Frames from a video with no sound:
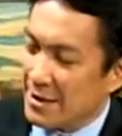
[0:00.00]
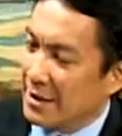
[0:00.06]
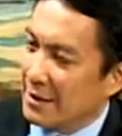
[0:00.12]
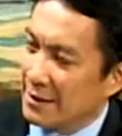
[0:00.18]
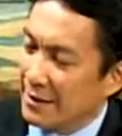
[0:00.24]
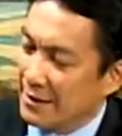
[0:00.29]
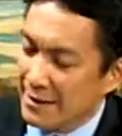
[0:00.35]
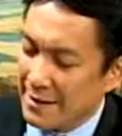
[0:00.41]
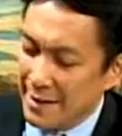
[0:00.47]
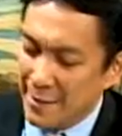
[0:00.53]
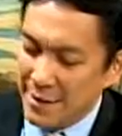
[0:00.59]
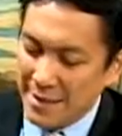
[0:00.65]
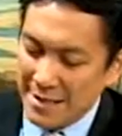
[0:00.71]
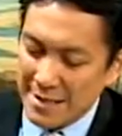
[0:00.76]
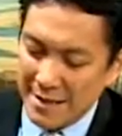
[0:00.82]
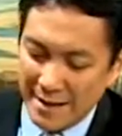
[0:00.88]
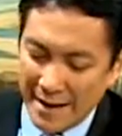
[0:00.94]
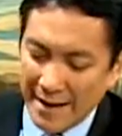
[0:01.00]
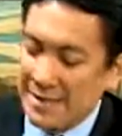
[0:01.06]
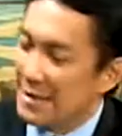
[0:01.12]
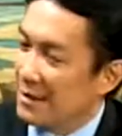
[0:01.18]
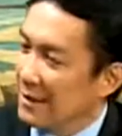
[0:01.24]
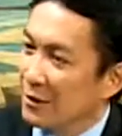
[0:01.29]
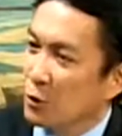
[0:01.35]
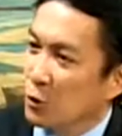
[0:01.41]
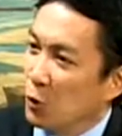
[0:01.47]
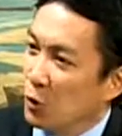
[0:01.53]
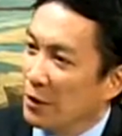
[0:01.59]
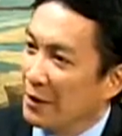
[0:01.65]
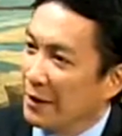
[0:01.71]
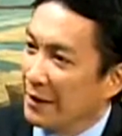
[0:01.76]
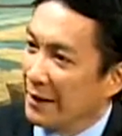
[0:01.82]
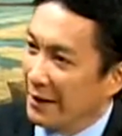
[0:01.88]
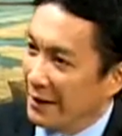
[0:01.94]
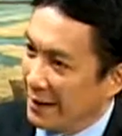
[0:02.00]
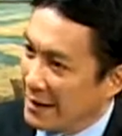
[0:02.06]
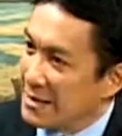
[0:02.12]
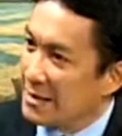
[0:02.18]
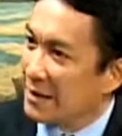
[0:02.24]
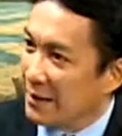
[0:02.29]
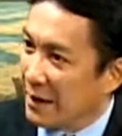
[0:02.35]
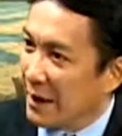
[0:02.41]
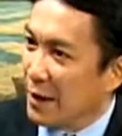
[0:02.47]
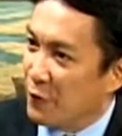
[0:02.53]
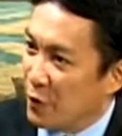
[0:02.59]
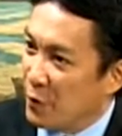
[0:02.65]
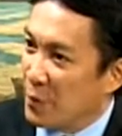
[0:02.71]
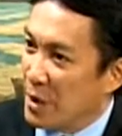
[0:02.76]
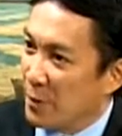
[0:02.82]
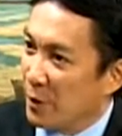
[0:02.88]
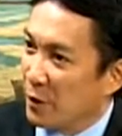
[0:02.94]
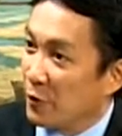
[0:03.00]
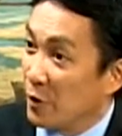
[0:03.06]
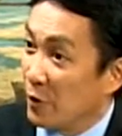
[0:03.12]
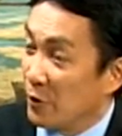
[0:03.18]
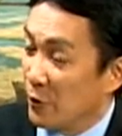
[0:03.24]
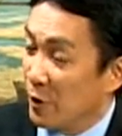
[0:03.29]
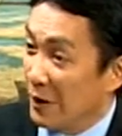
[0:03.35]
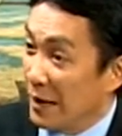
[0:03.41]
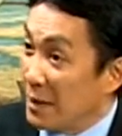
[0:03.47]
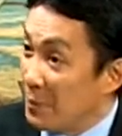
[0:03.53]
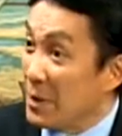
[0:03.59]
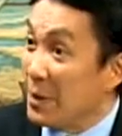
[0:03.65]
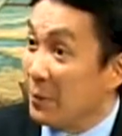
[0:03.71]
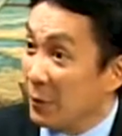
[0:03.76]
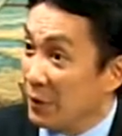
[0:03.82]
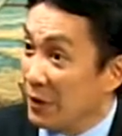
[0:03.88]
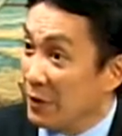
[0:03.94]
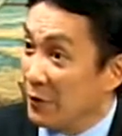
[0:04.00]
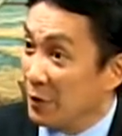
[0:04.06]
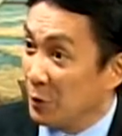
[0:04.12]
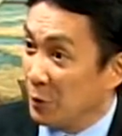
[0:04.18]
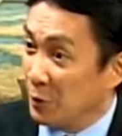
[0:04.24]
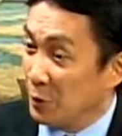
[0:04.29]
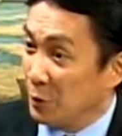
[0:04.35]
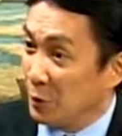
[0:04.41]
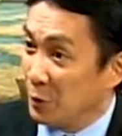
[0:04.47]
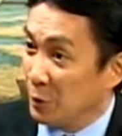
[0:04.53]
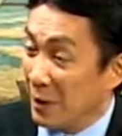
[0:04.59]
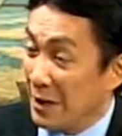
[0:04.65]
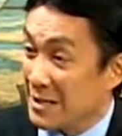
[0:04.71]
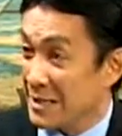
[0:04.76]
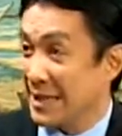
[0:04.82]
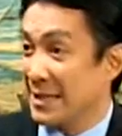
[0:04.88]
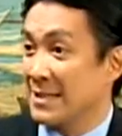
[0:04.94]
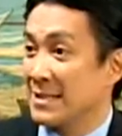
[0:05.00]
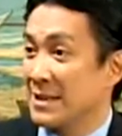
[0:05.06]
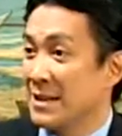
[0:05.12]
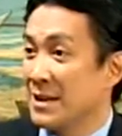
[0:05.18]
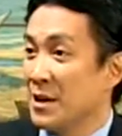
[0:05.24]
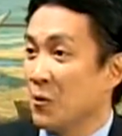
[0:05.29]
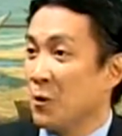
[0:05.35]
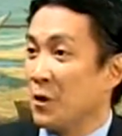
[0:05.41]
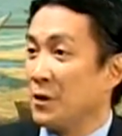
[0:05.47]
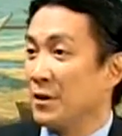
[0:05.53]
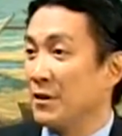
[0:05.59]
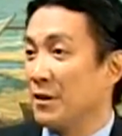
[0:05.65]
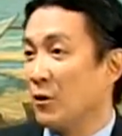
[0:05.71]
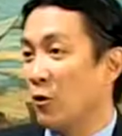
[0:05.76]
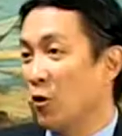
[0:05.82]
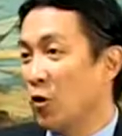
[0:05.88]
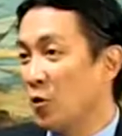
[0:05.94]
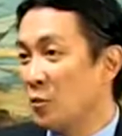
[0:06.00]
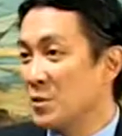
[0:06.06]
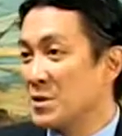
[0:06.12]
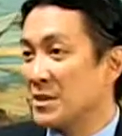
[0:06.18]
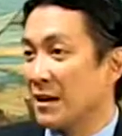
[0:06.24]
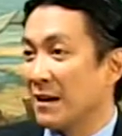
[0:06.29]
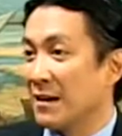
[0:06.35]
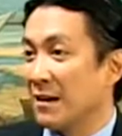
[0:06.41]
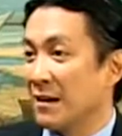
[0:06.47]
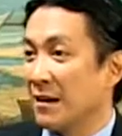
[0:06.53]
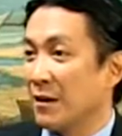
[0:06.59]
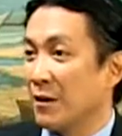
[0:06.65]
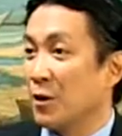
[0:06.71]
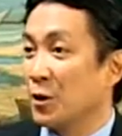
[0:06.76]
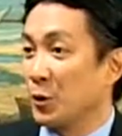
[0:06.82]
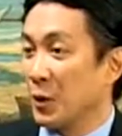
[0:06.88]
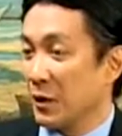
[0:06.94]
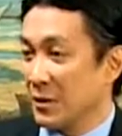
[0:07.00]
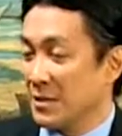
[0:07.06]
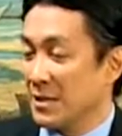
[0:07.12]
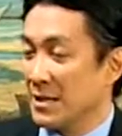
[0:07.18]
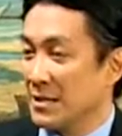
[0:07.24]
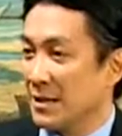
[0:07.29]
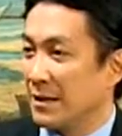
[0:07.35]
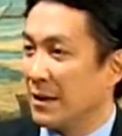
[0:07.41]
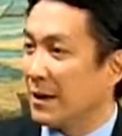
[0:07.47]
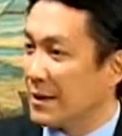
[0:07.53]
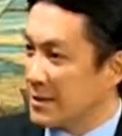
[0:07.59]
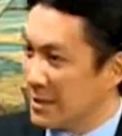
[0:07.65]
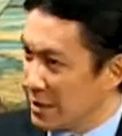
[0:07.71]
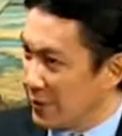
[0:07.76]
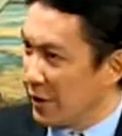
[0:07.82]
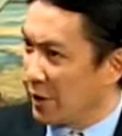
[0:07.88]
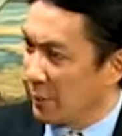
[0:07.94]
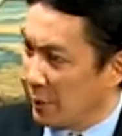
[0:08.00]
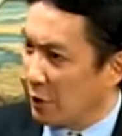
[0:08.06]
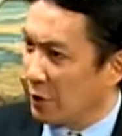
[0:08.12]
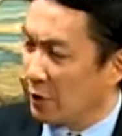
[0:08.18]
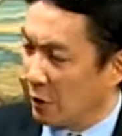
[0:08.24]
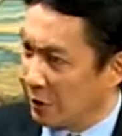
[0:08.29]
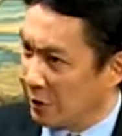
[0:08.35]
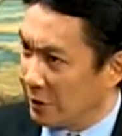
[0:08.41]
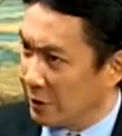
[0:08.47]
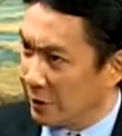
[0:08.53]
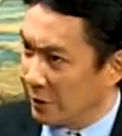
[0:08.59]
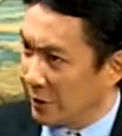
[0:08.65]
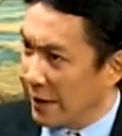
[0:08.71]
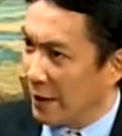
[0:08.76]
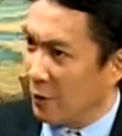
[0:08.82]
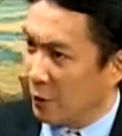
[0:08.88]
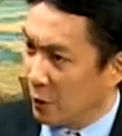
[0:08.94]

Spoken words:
is an excellent tool, an excellent guide for people, for lay people even to assess whether their homes are earthquake resistant. Is this available online?